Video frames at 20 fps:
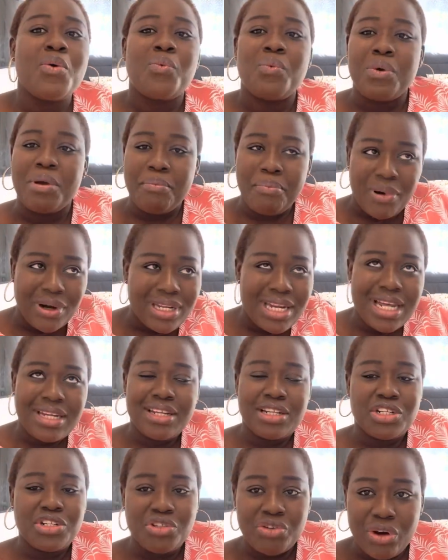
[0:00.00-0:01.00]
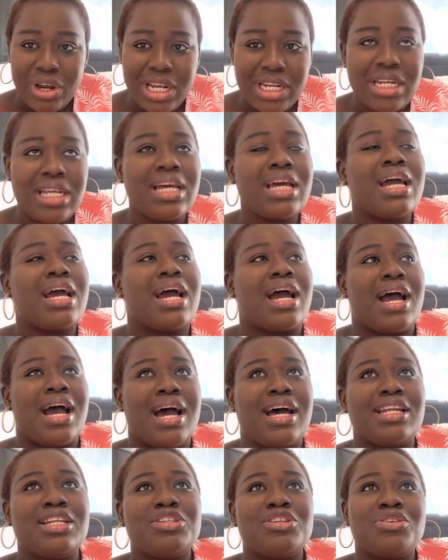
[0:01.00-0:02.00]
We boarded the train,
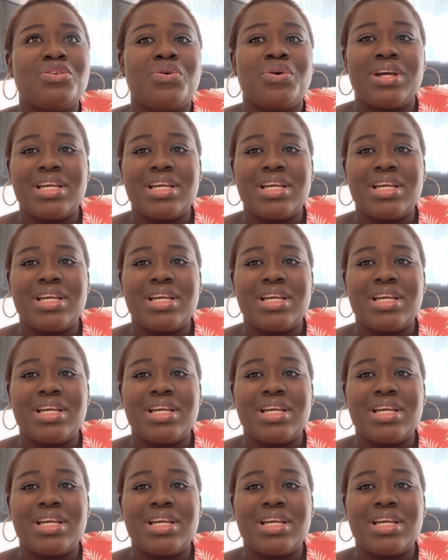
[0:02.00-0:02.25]
and, you know,